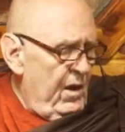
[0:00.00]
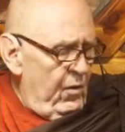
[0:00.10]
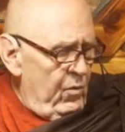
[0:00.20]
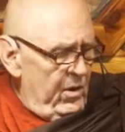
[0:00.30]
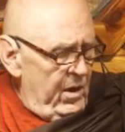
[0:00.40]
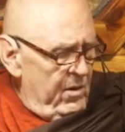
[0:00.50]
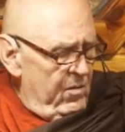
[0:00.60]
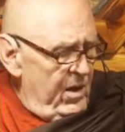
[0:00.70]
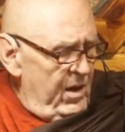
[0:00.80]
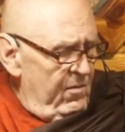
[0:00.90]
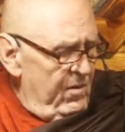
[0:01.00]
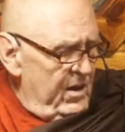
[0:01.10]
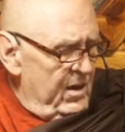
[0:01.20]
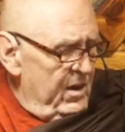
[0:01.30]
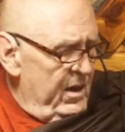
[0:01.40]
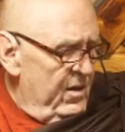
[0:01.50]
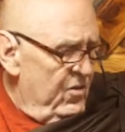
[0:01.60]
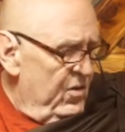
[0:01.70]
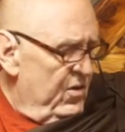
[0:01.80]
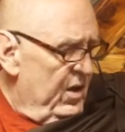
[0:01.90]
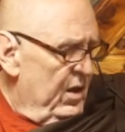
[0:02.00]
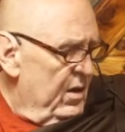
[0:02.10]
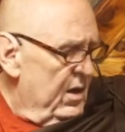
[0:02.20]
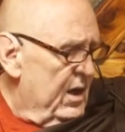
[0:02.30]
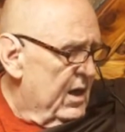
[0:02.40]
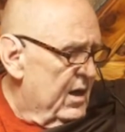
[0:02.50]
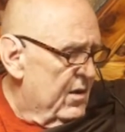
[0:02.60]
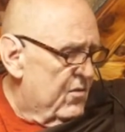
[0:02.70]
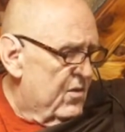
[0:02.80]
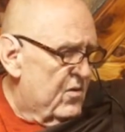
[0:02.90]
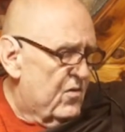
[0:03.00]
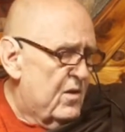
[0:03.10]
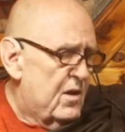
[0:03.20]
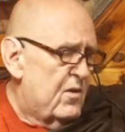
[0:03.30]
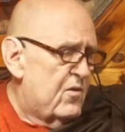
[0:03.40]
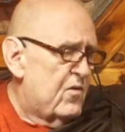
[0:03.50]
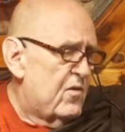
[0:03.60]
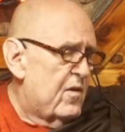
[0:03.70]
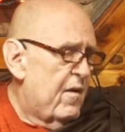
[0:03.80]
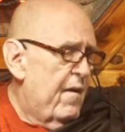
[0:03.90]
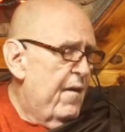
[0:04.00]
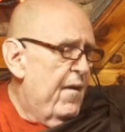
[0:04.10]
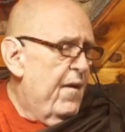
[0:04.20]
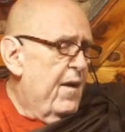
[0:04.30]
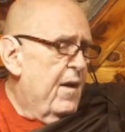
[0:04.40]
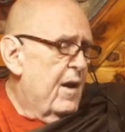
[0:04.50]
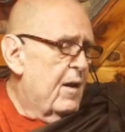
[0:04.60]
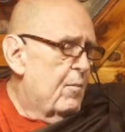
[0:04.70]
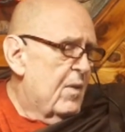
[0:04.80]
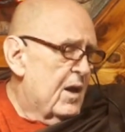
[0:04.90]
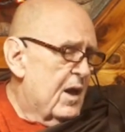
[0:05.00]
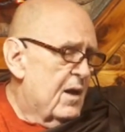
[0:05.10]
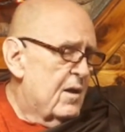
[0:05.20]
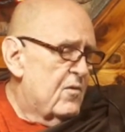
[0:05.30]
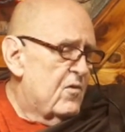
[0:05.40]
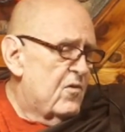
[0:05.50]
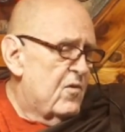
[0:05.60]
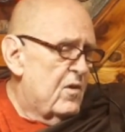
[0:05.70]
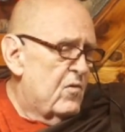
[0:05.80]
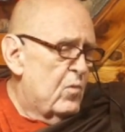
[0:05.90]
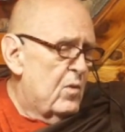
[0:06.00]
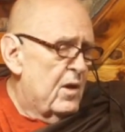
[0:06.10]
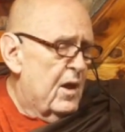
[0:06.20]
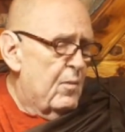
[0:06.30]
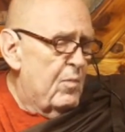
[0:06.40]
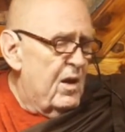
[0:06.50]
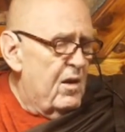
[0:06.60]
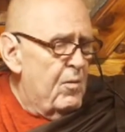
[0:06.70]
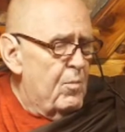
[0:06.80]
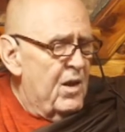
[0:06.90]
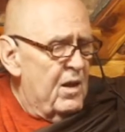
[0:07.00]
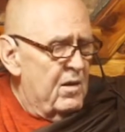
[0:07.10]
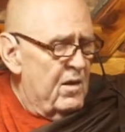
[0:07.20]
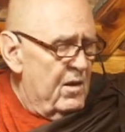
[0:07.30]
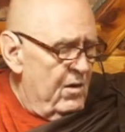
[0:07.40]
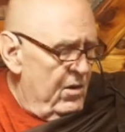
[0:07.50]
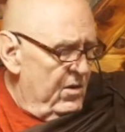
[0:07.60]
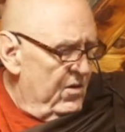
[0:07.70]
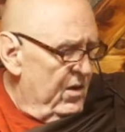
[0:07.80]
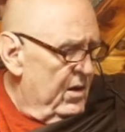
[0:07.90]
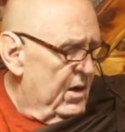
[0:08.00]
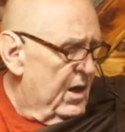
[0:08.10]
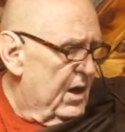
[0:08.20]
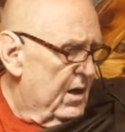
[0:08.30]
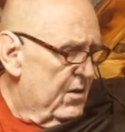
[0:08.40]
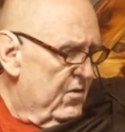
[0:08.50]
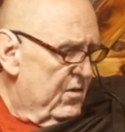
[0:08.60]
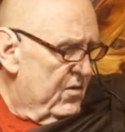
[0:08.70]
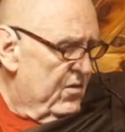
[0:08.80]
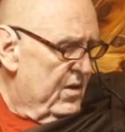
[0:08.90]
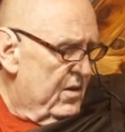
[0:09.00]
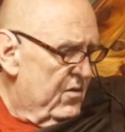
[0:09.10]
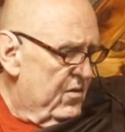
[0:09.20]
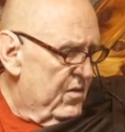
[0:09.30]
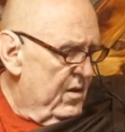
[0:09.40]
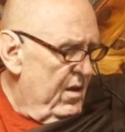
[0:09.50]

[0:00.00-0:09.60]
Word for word: I will not crave and cling to tongue consciousness, and my consciousness will not be dependent on tongue consciousness.